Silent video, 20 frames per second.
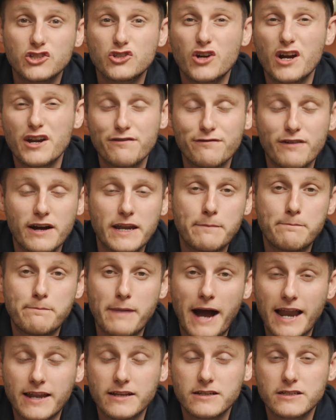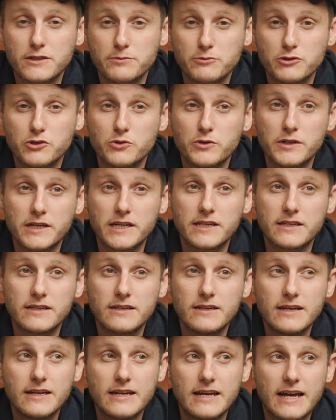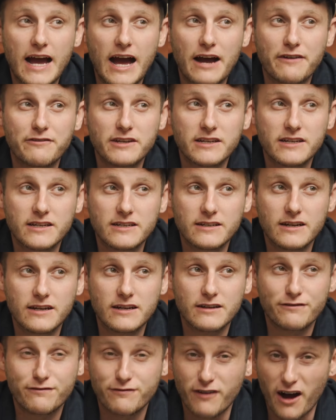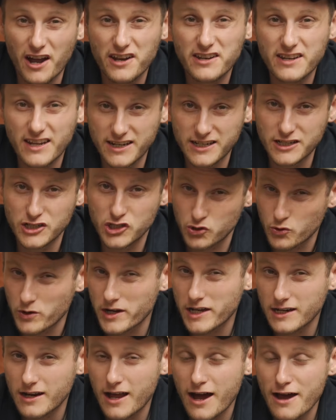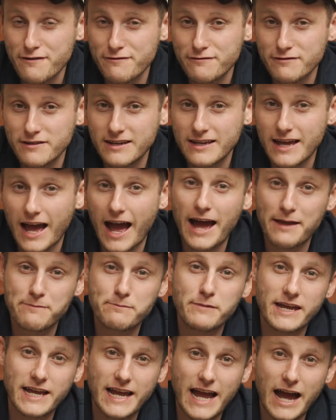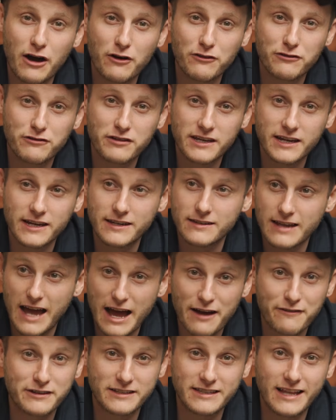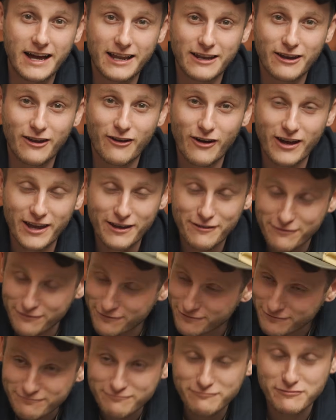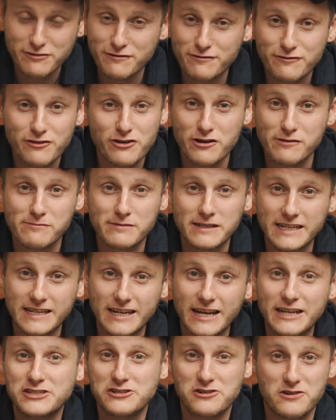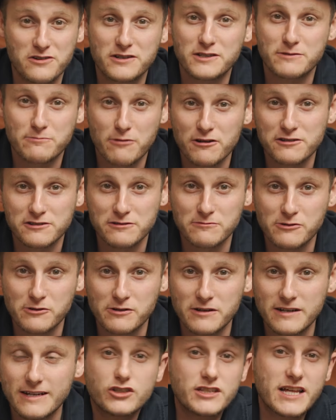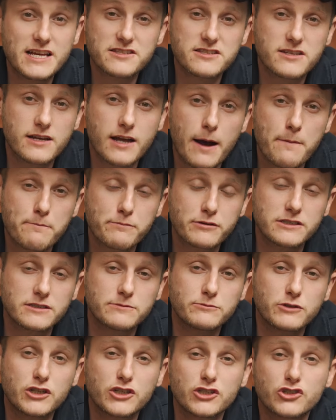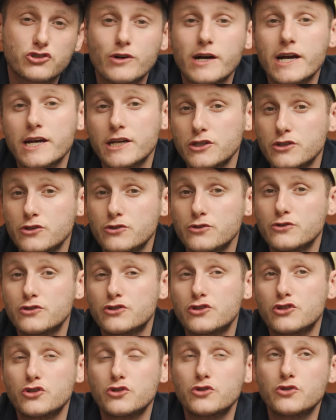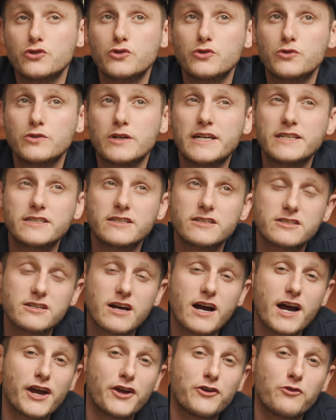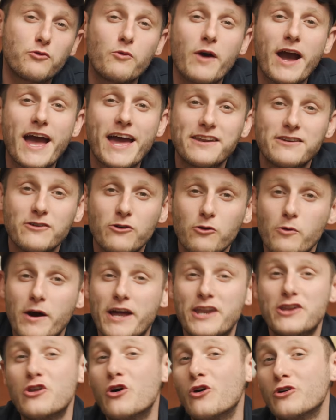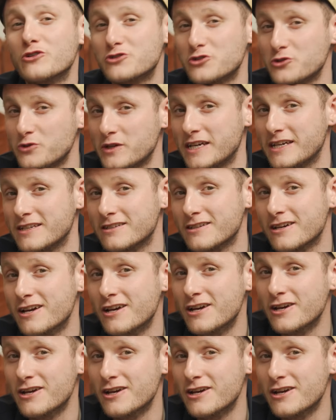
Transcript: Trying to find a balance between having fun and enjoying life and being healthy and having that life preferably as long as possible. So that's the compass I'm going to try and use to decide when or when not to eat